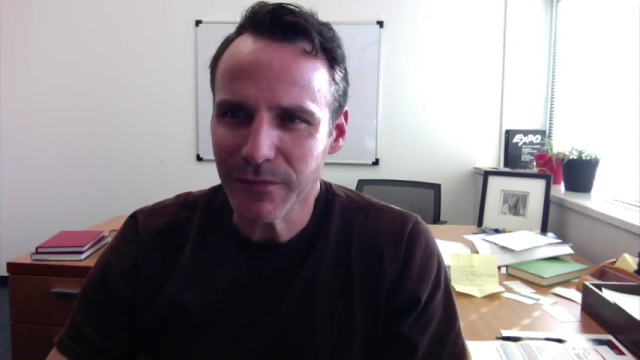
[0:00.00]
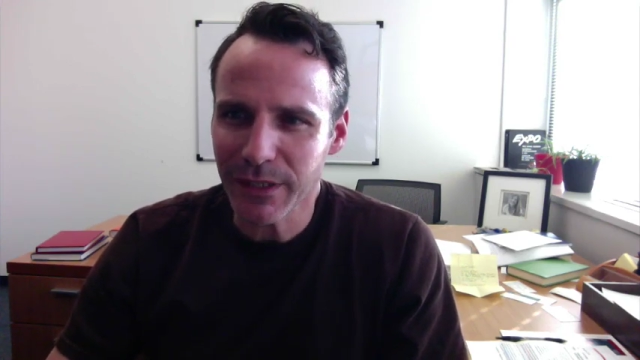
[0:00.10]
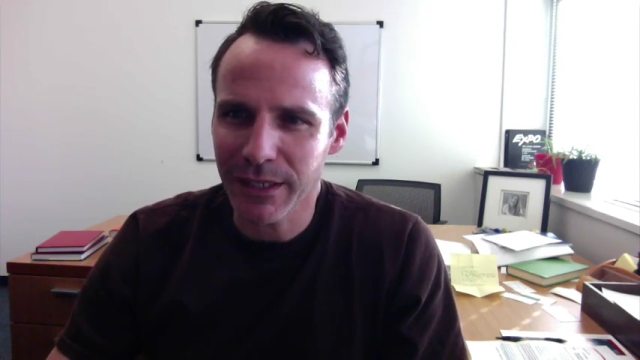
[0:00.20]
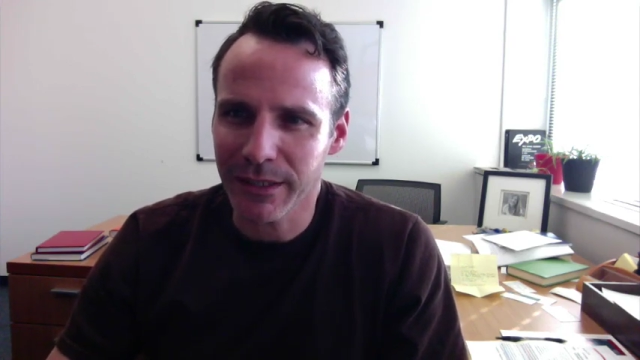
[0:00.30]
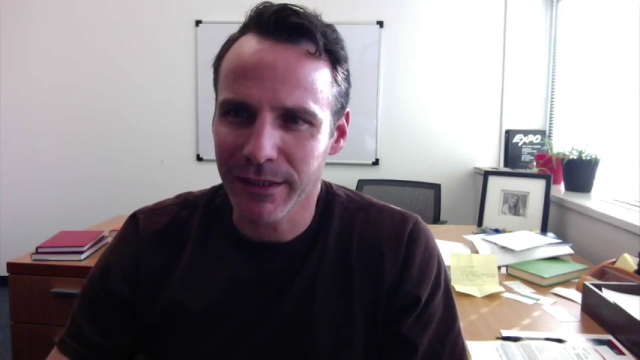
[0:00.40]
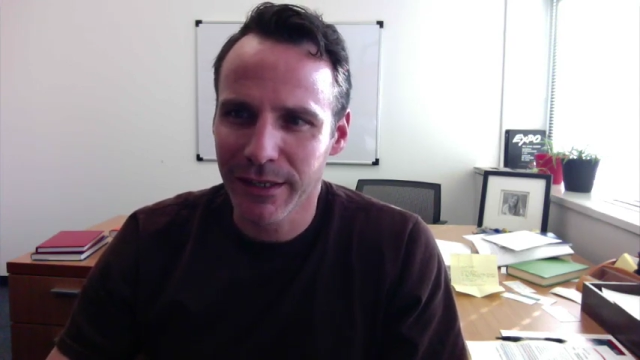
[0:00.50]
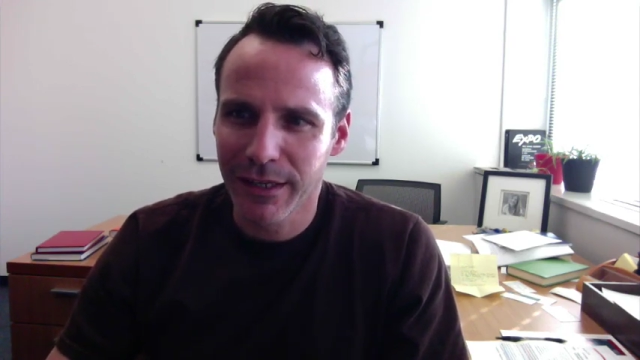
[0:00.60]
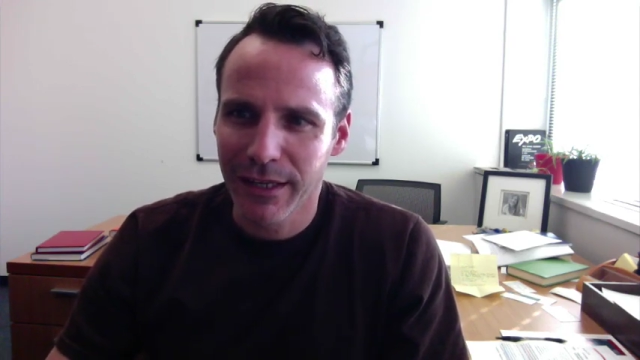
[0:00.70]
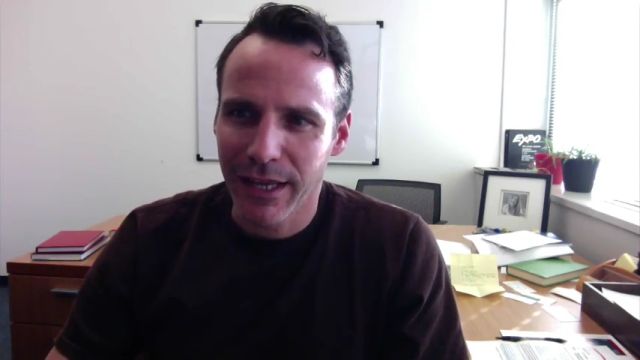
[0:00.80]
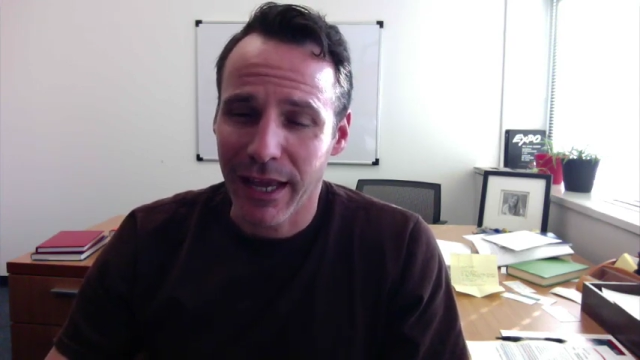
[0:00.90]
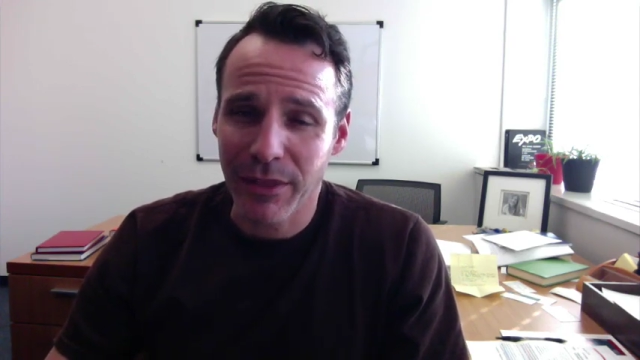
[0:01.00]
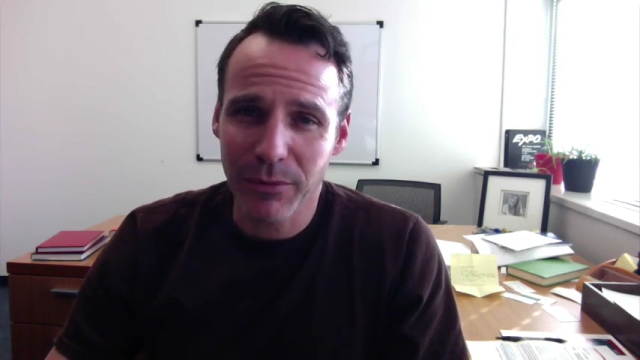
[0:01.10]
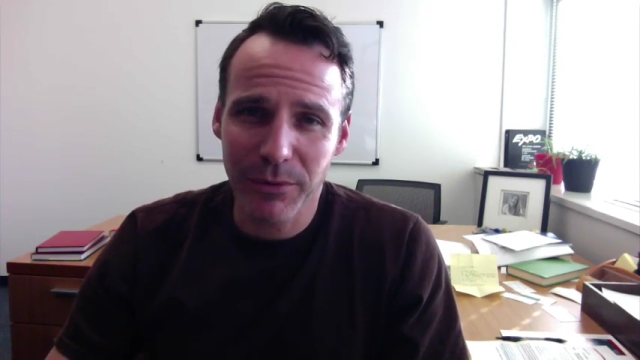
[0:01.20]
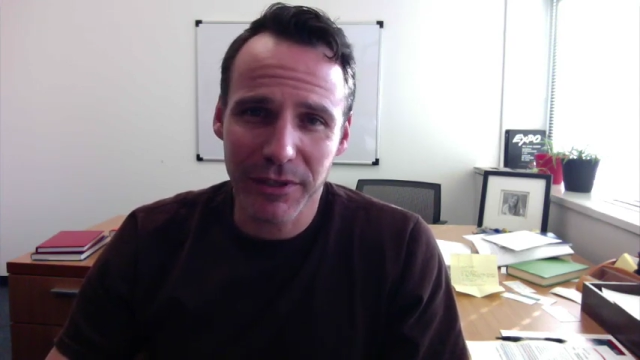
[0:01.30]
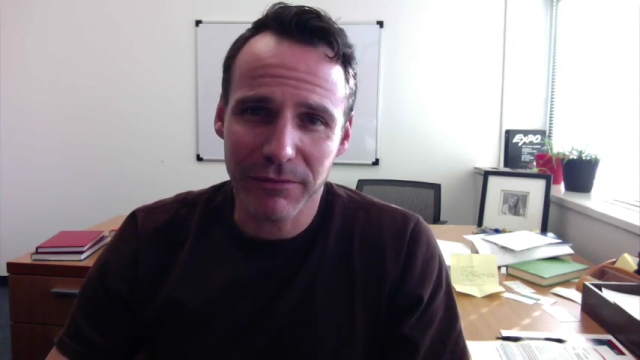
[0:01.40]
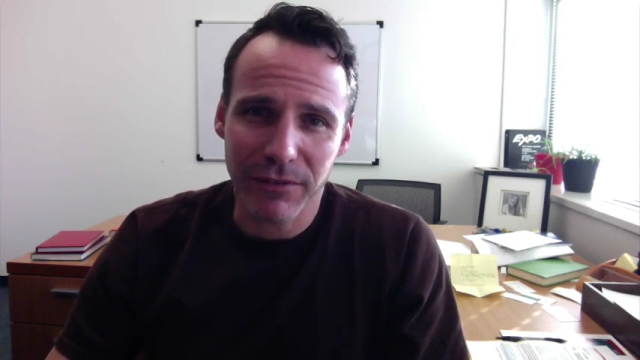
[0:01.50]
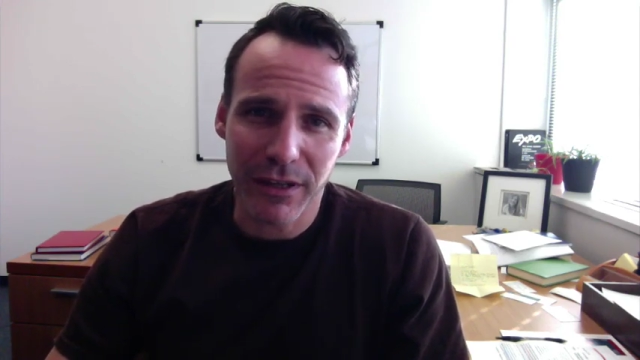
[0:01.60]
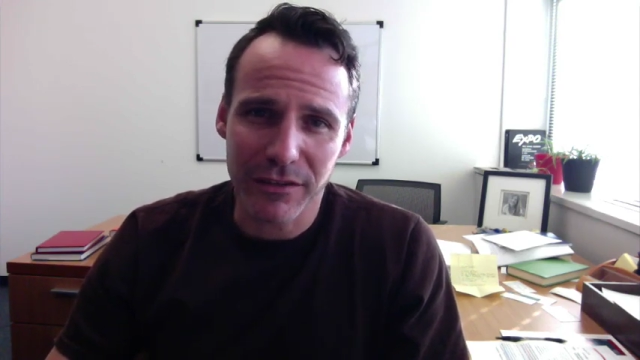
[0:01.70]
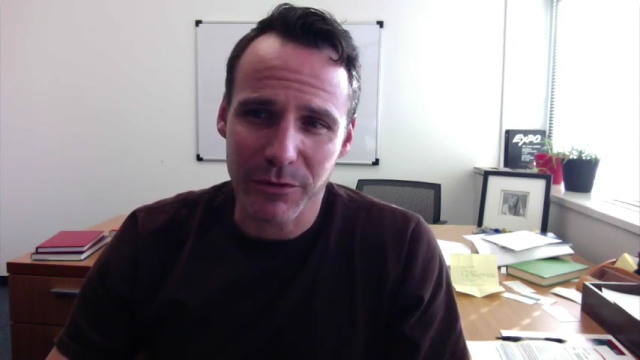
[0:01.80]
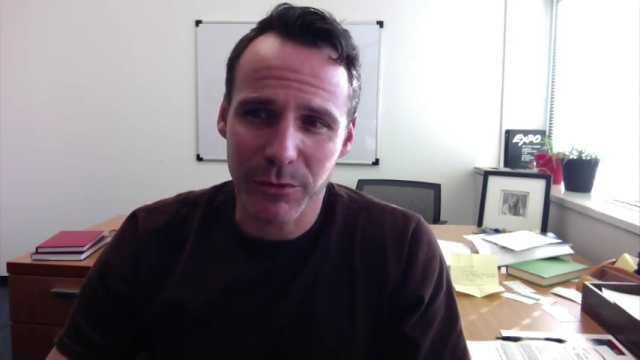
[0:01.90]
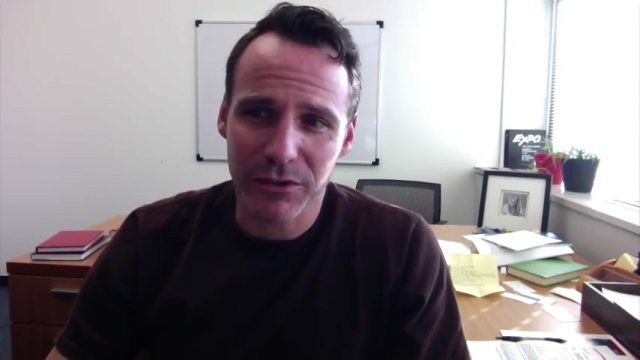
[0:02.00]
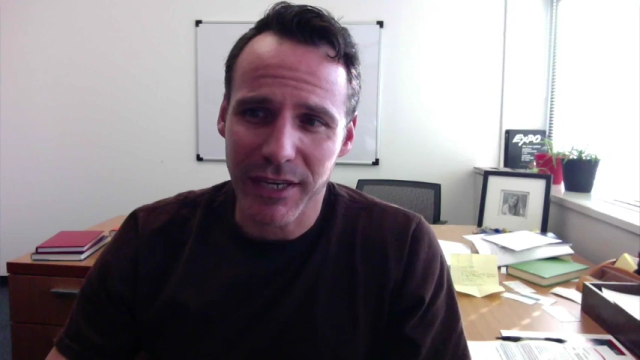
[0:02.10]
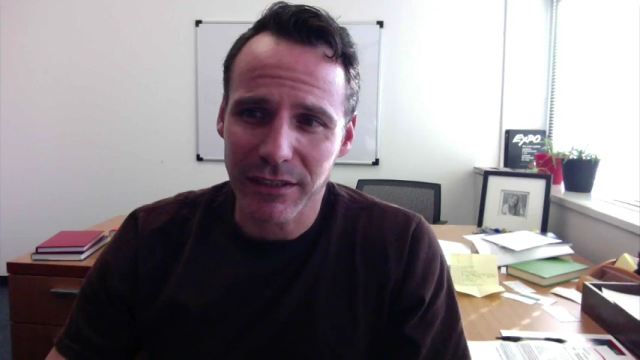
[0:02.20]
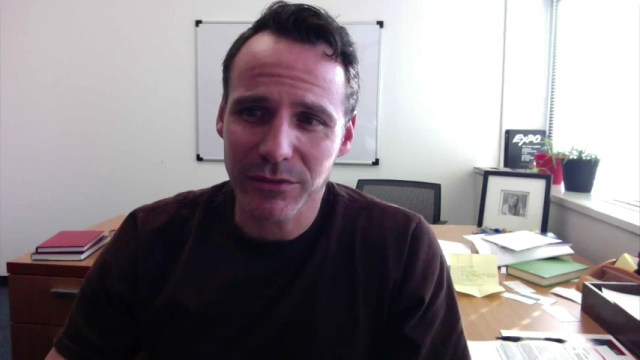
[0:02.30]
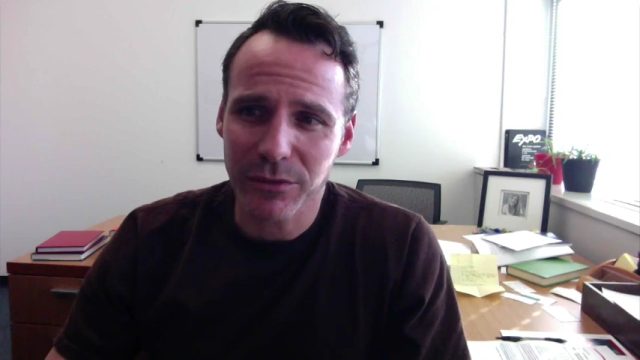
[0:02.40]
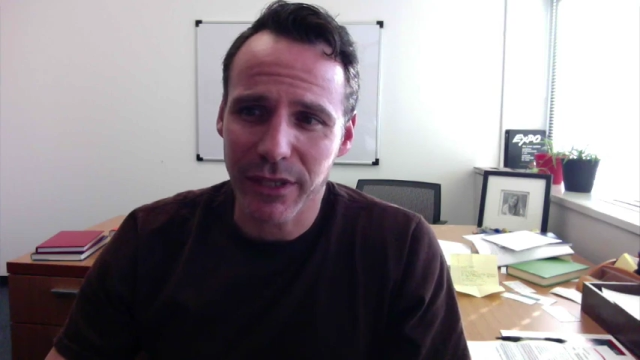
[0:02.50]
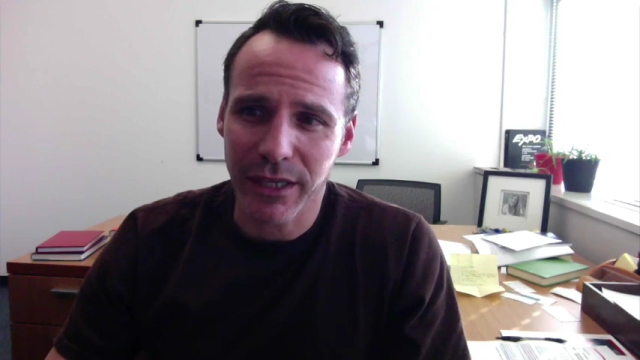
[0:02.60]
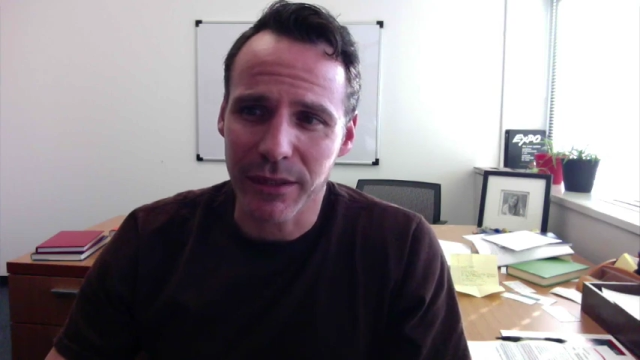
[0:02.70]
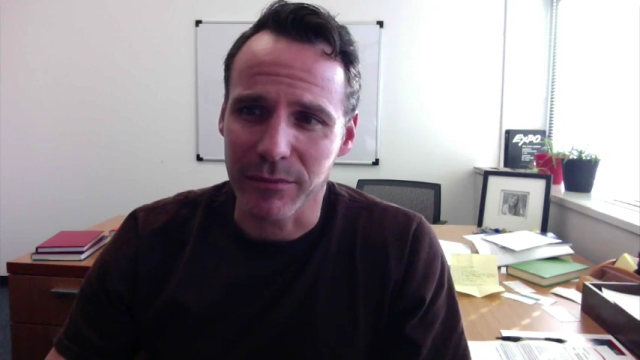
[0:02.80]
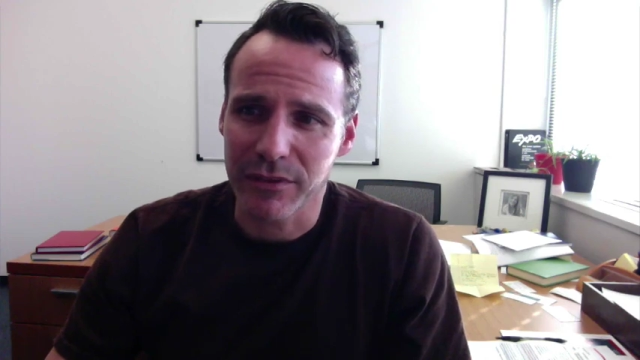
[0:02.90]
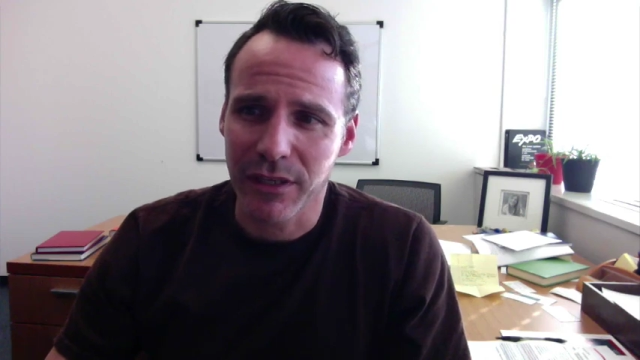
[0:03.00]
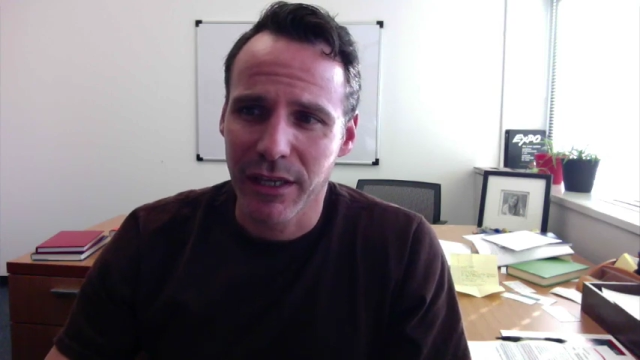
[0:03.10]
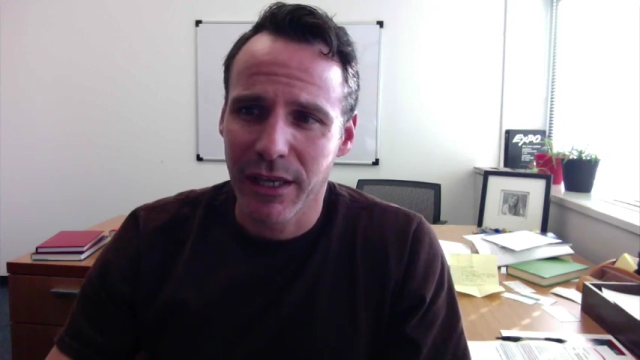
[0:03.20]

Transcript: And they were really fun, some real tactical games.